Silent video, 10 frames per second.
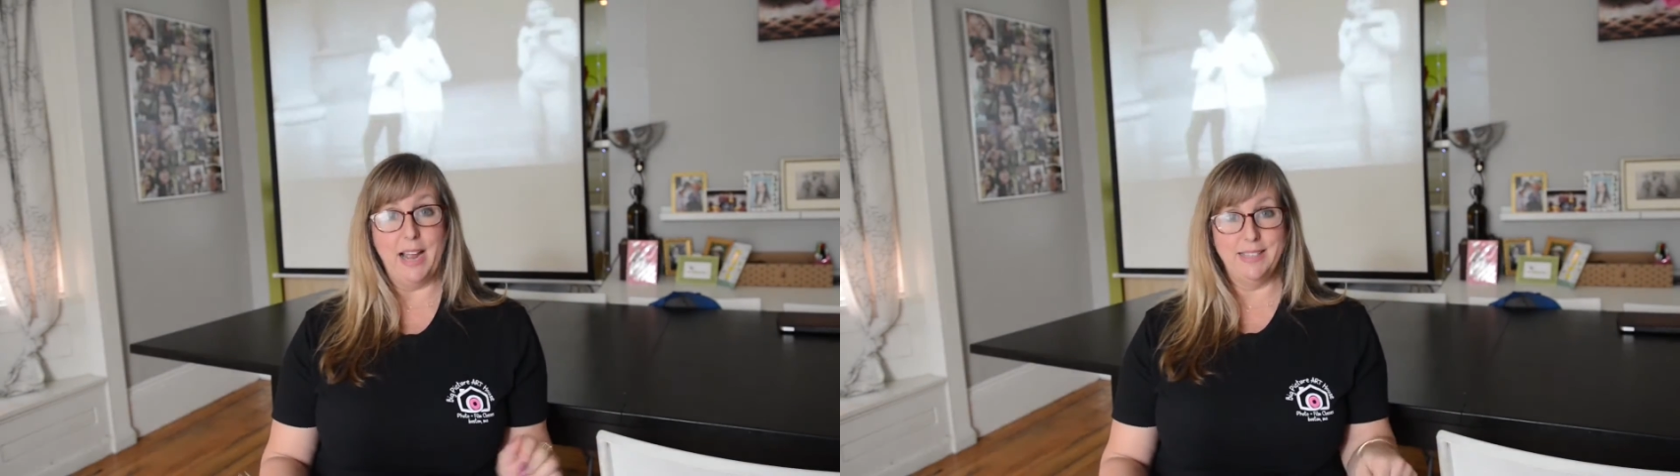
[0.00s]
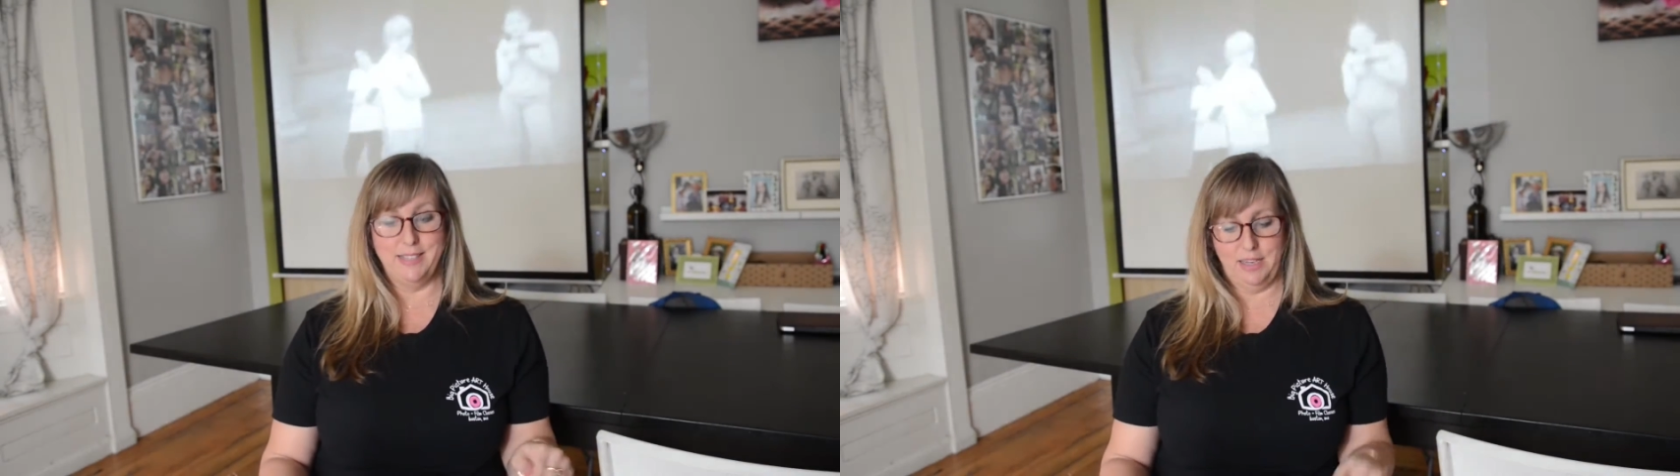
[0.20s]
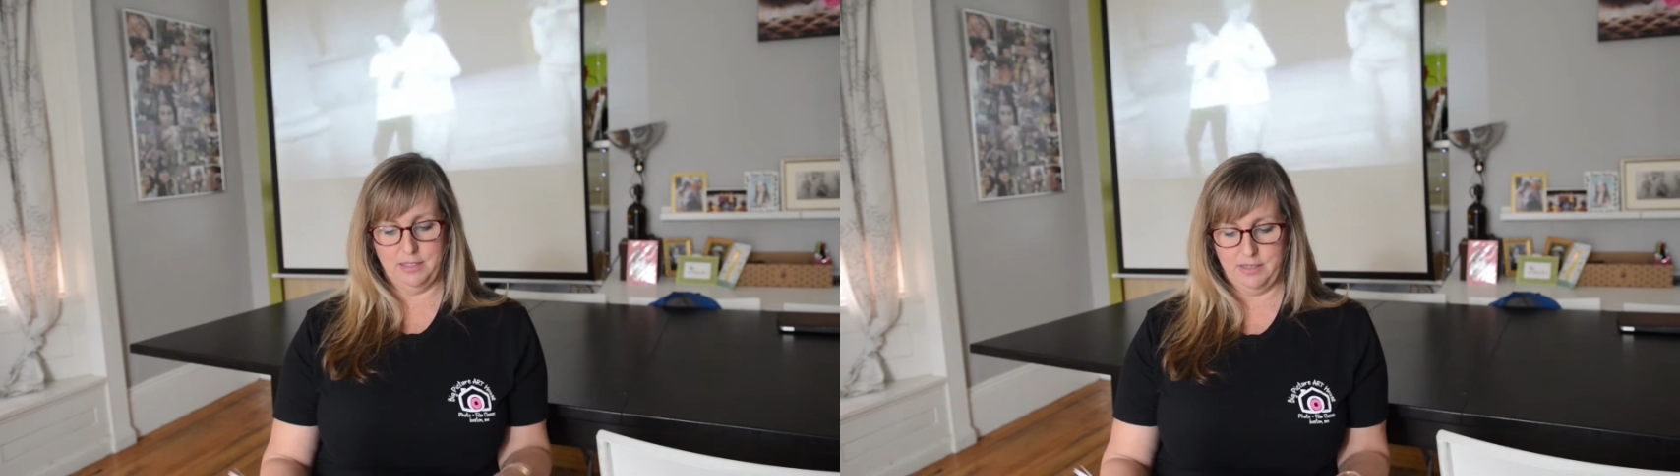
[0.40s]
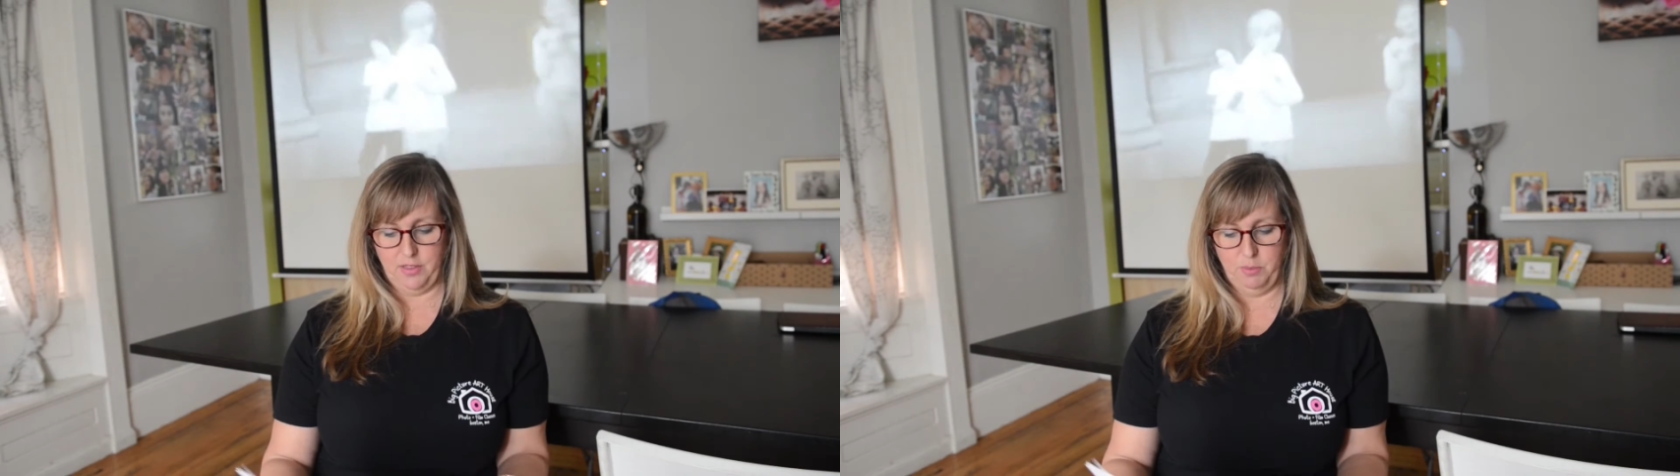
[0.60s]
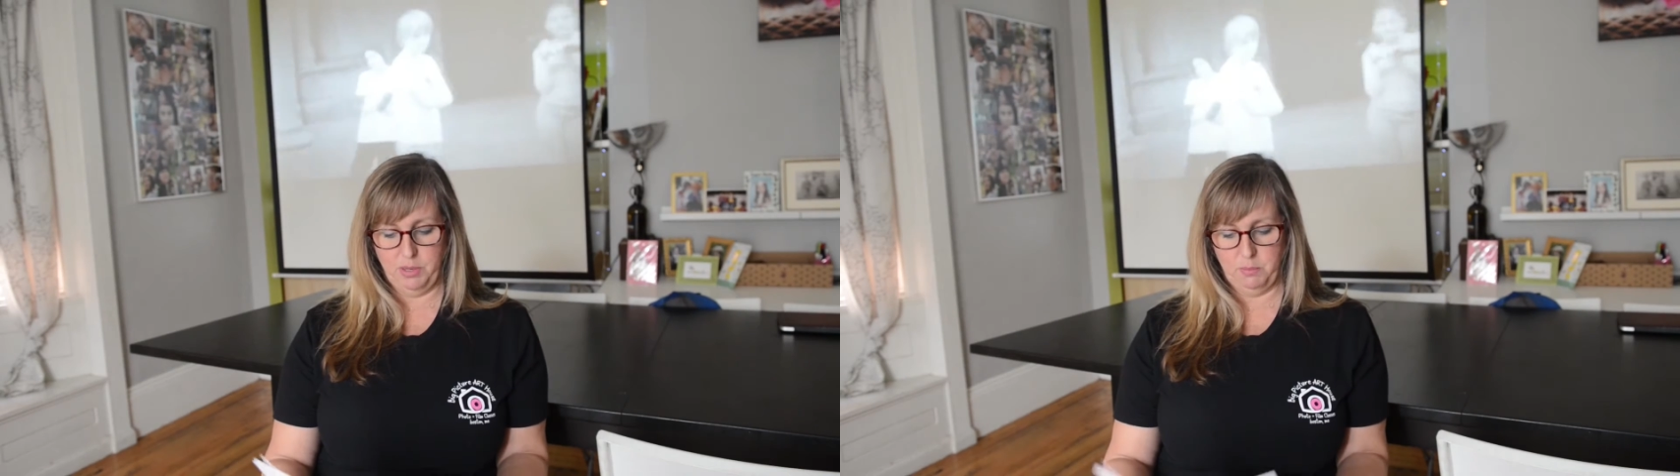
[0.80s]
at sets
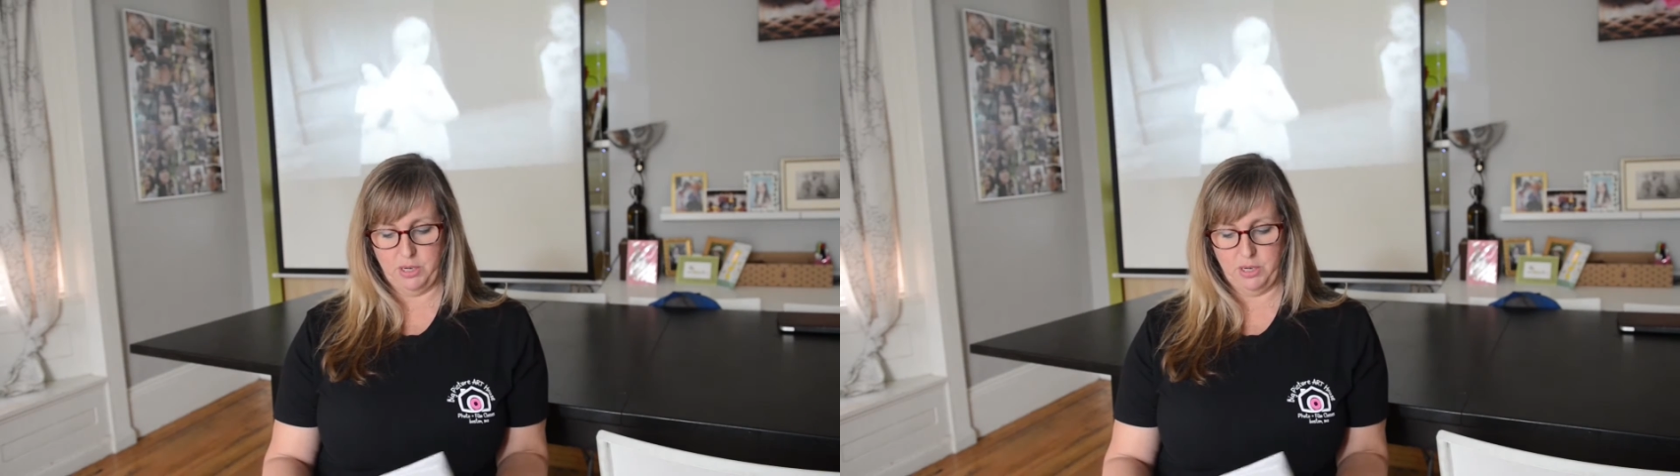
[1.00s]
at the Big